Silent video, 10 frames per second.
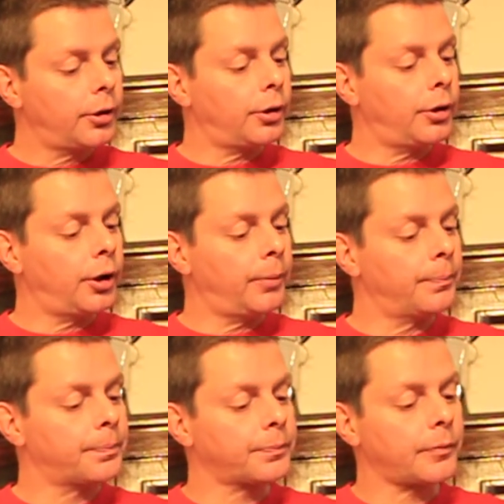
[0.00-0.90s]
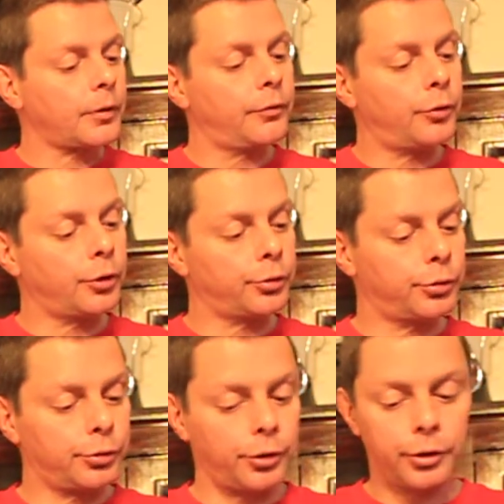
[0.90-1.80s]
As far as
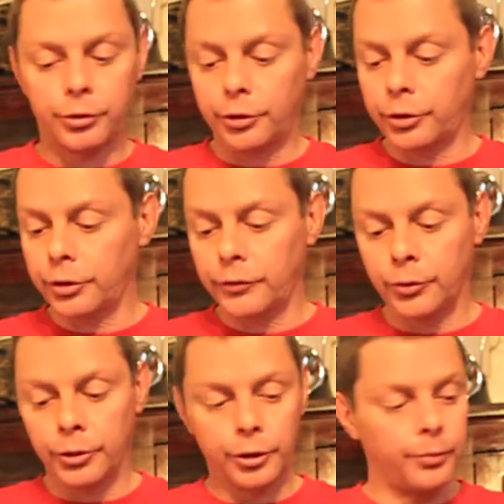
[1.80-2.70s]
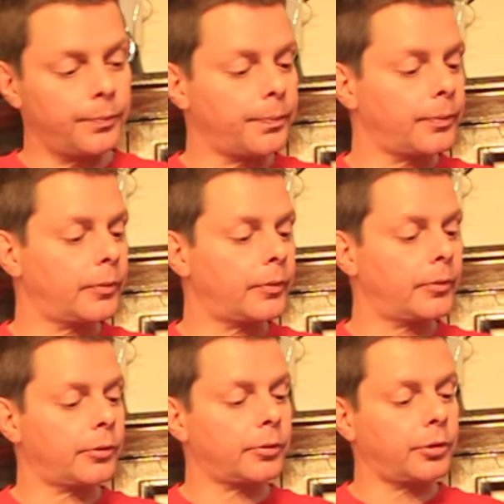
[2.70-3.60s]
the sights they give you with it,
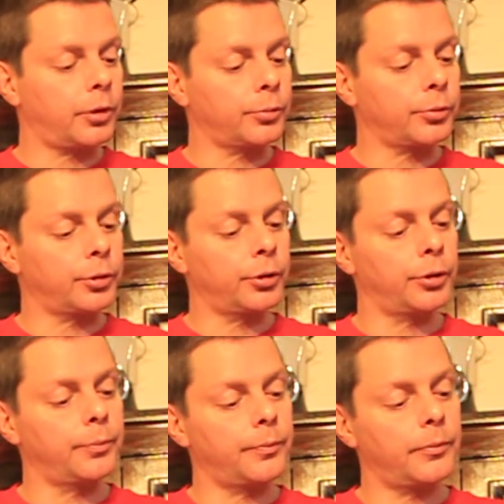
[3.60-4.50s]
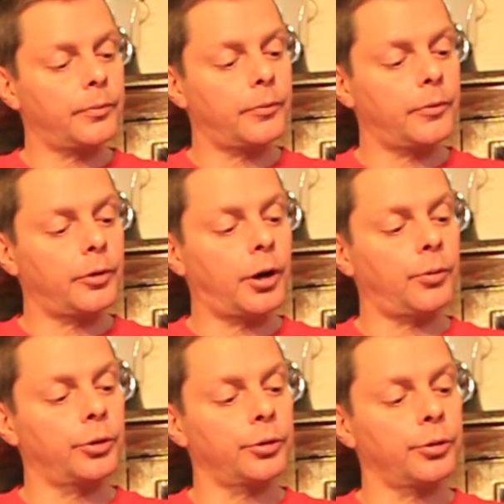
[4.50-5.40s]
comes with a, not
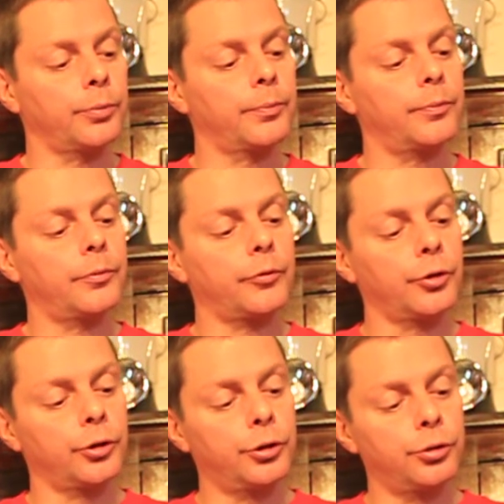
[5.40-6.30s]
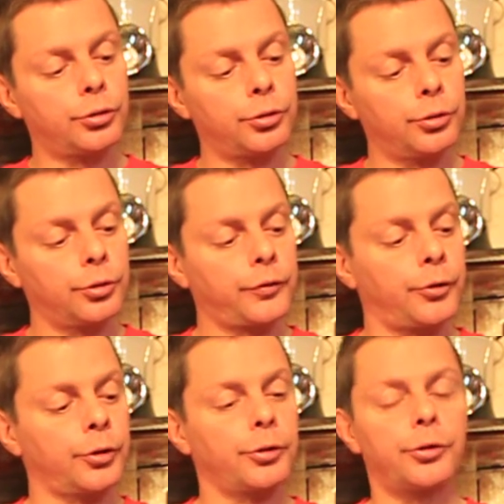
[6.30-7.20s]
what you're really used to as
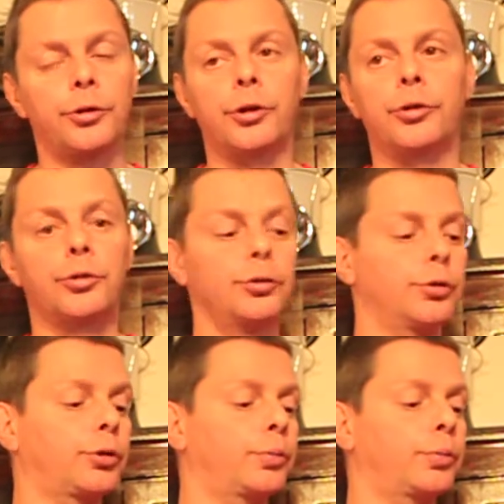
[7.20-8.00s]
far as the A2 that's